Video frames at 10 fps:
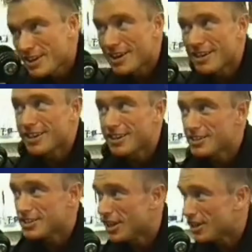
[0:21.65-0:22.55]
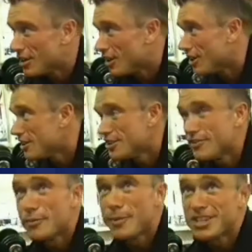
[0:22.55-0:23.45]
Young kids, young guys,
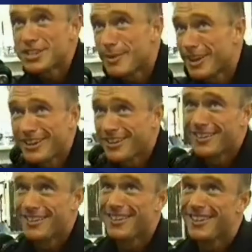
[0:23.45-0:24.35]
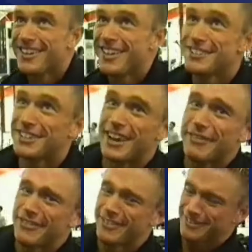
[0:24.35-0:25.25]
if you masturbate, that's
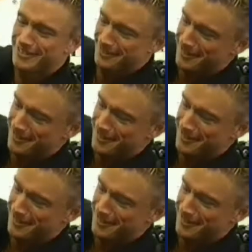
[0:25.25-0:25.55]
enough.